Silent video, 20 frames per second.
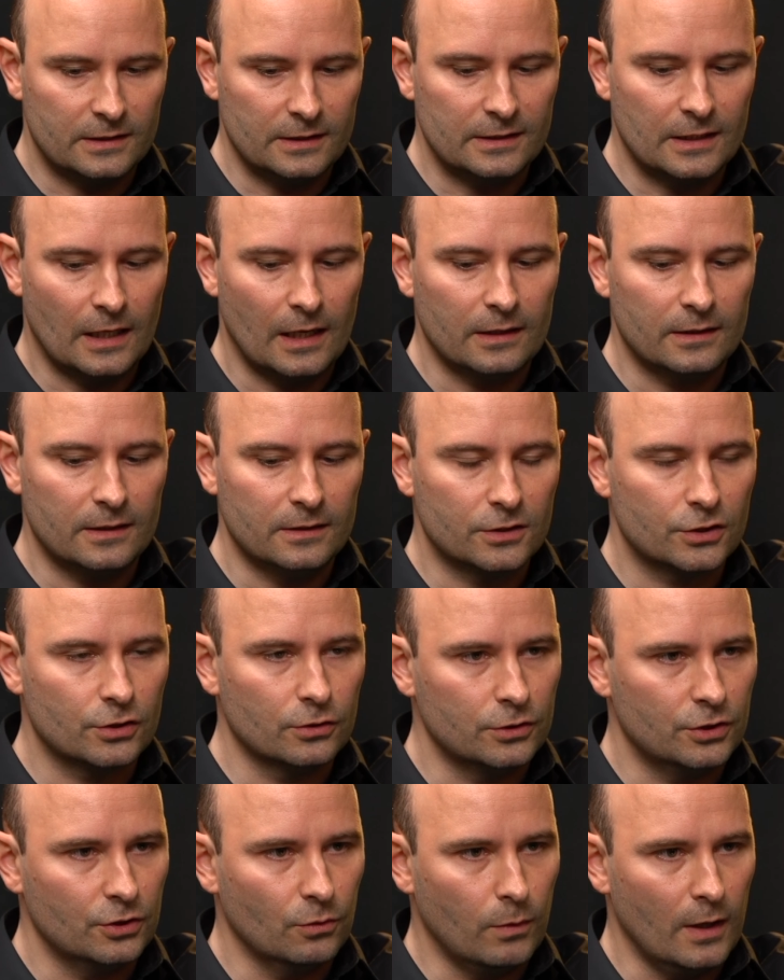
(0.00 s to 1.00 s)
is designed in
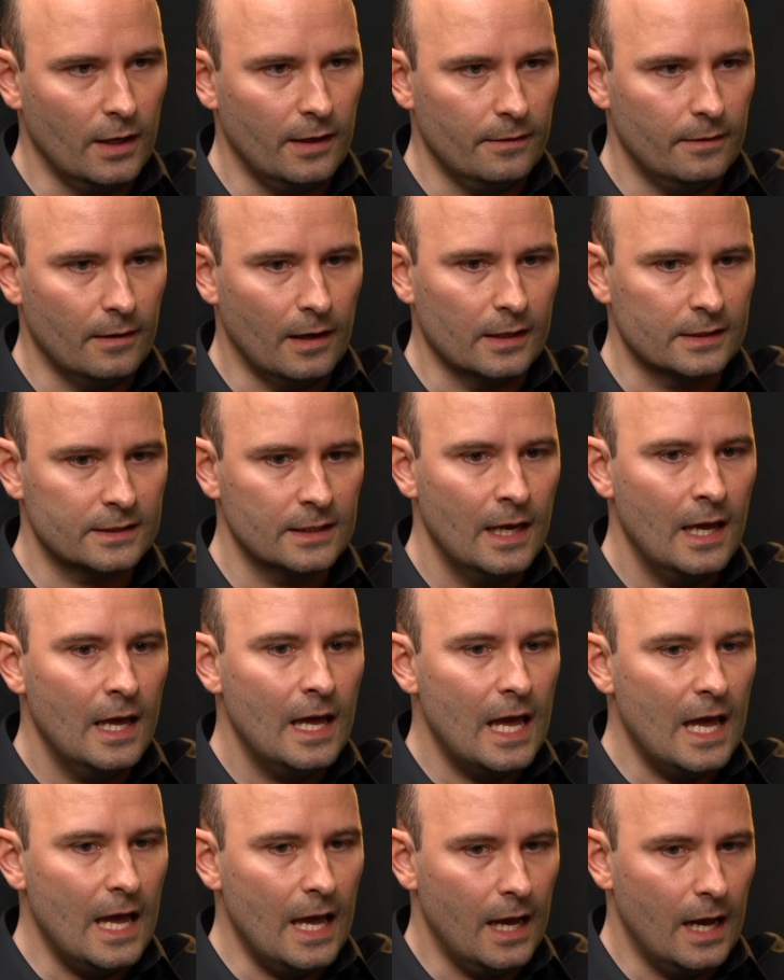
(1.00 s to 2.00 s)
such a way that
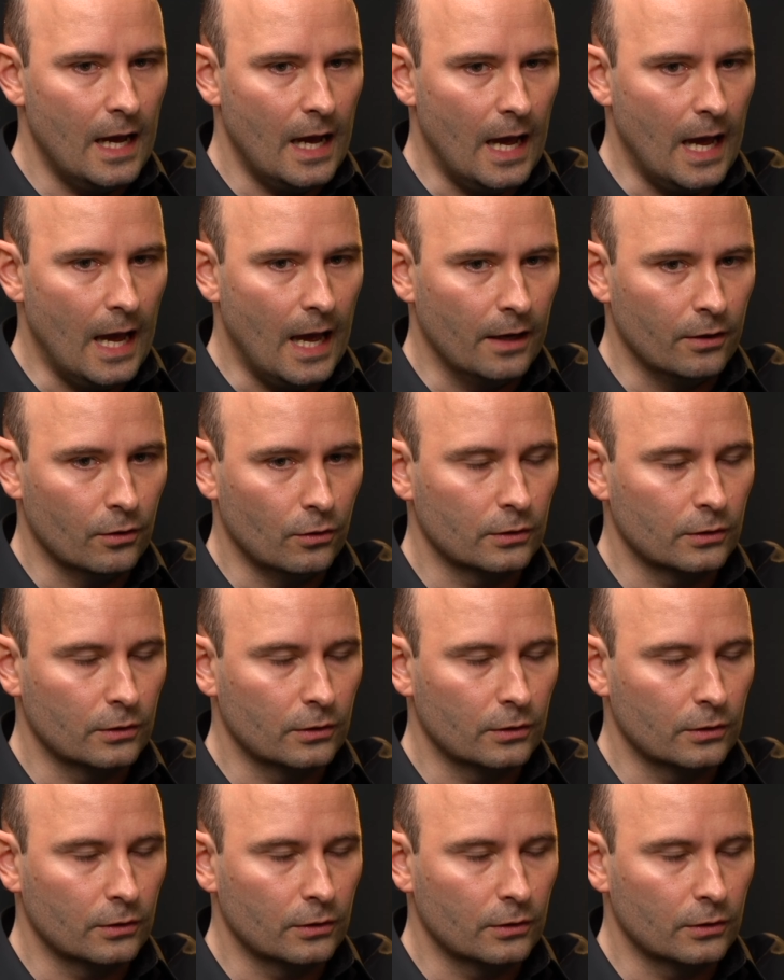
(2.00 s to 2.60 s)
an